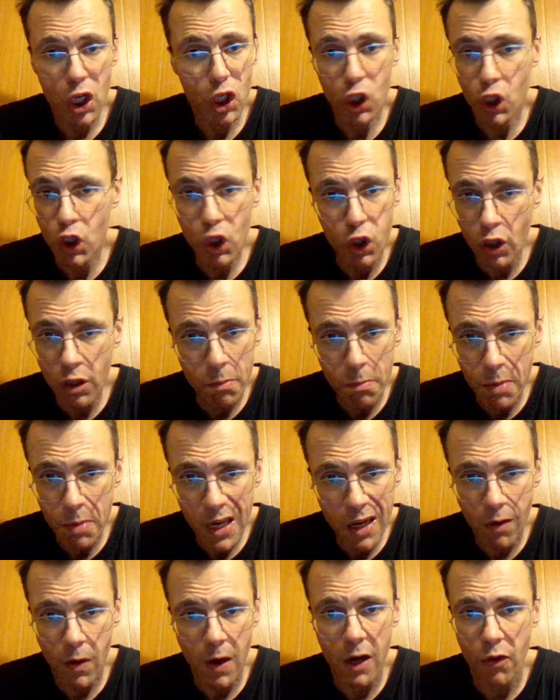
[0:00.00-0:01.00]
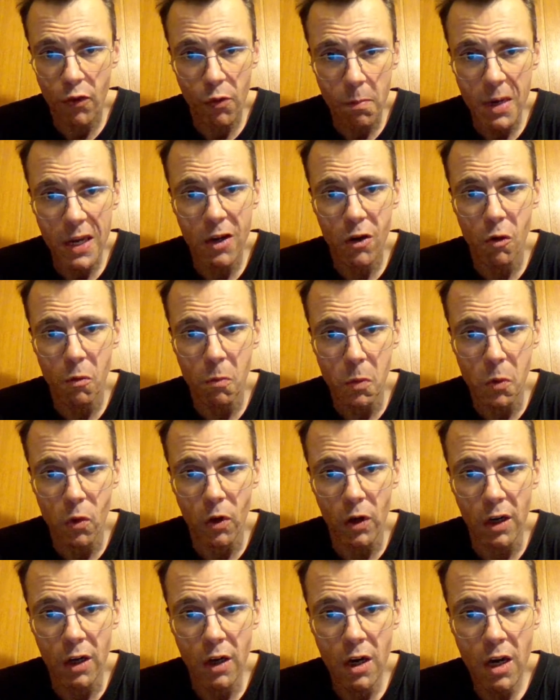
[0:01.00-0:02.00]
Shouldn't be around me no
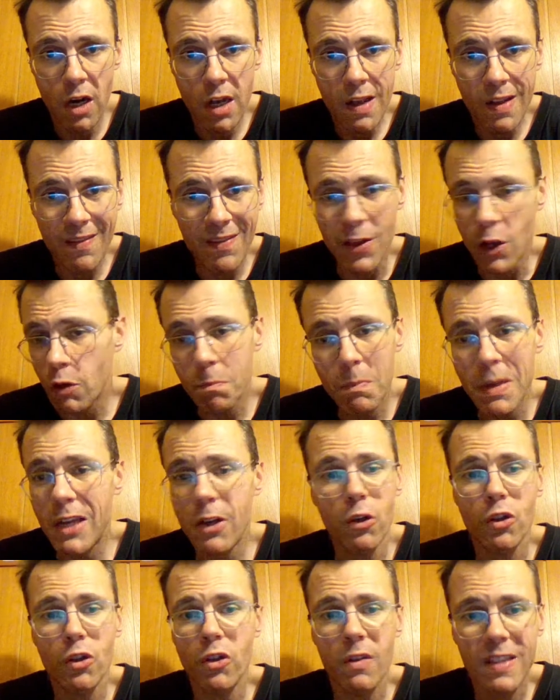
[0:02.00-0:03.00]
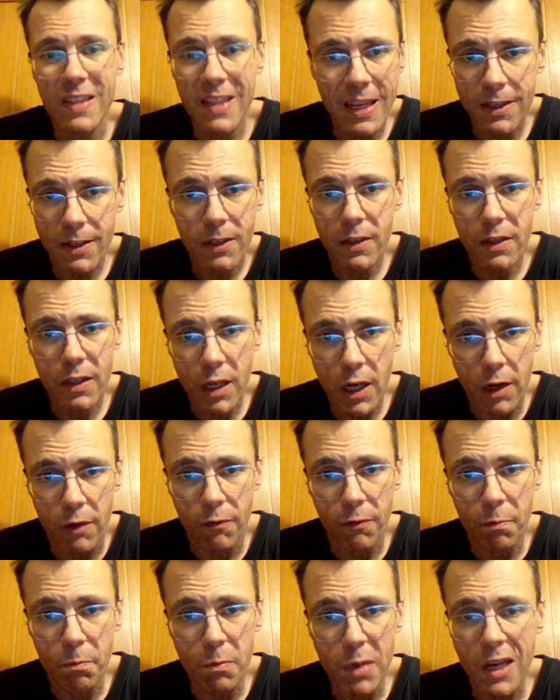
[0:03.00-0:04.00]
more. Not because of this stuff,
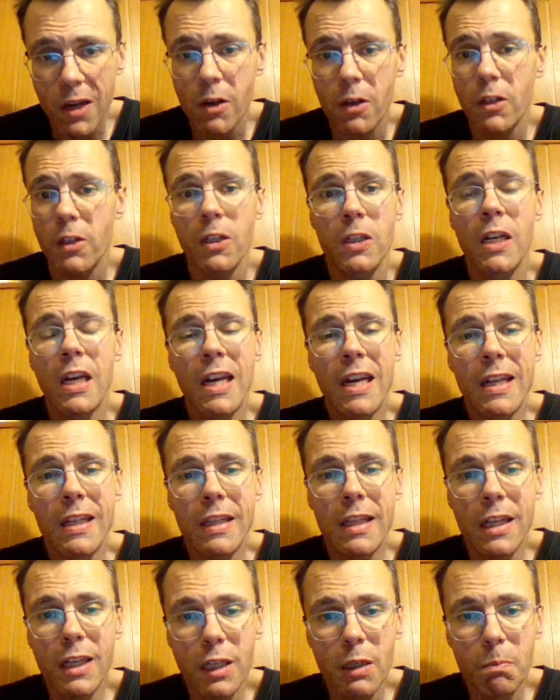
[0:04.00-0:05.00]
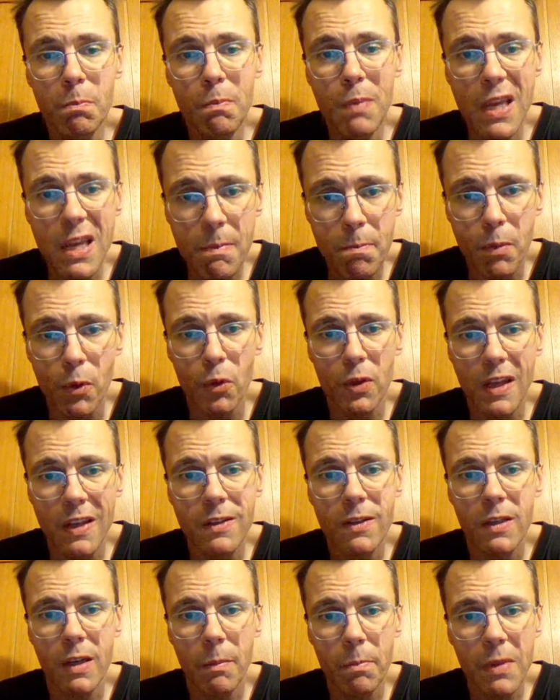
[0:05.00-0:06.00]
because this people
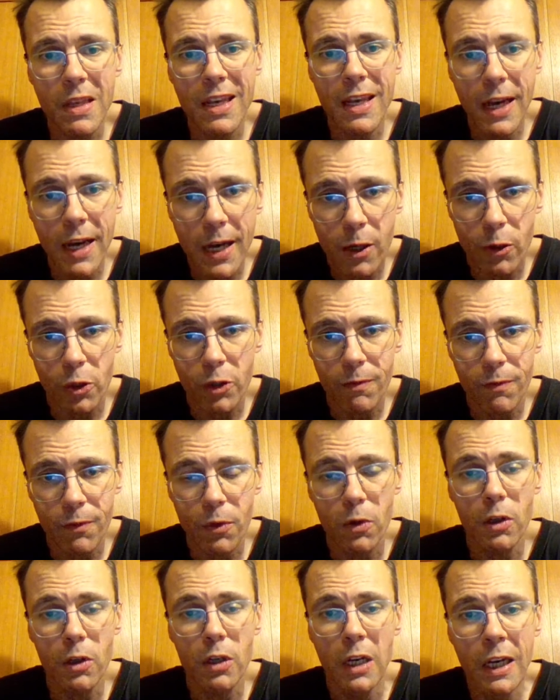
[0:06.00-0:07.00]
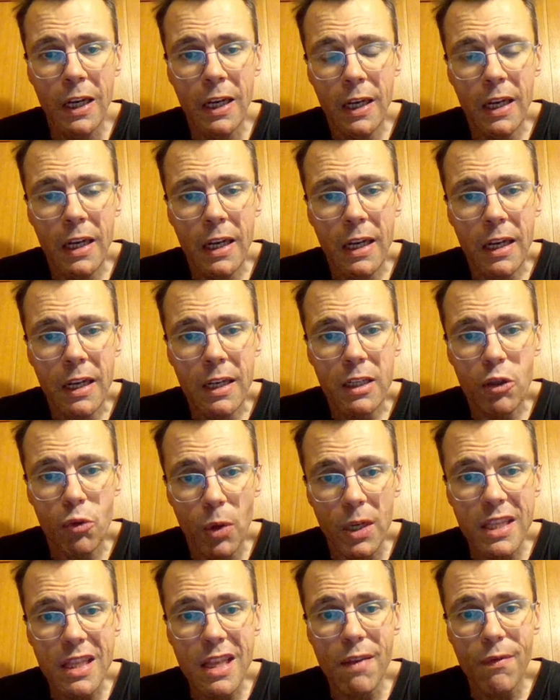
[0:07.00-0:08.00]
did something else for
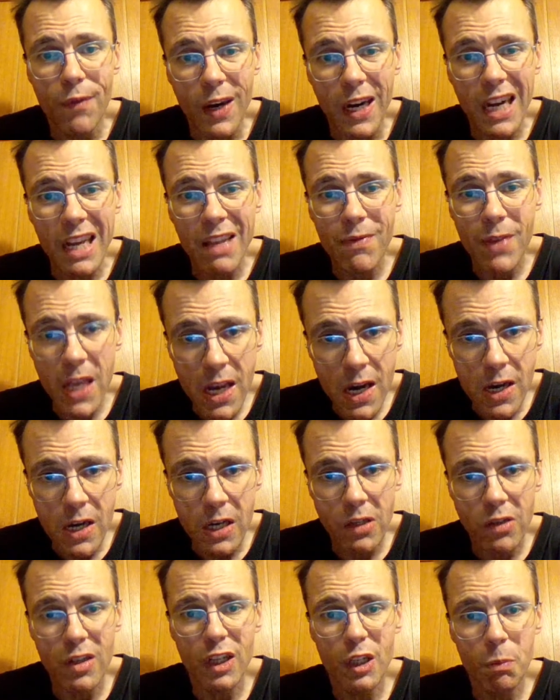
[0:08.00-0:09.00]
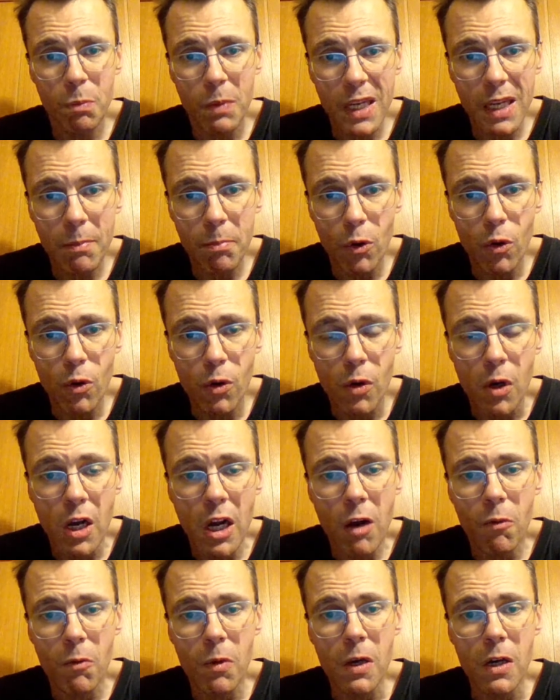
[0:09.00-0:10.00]
25 years, these people
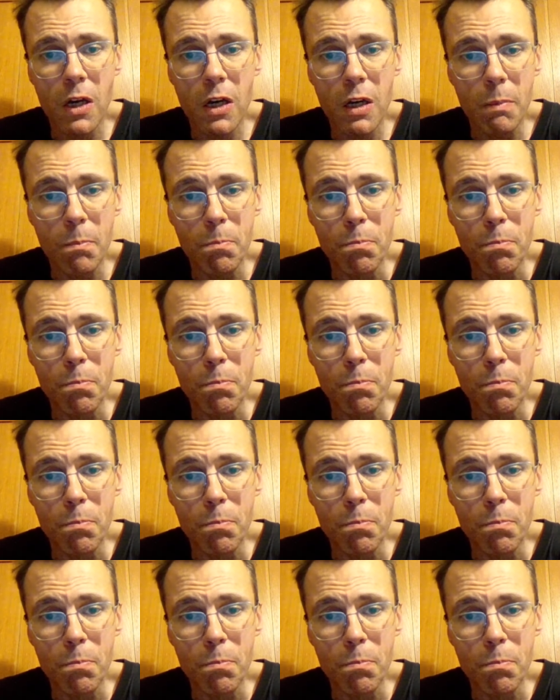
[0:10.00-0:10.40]
were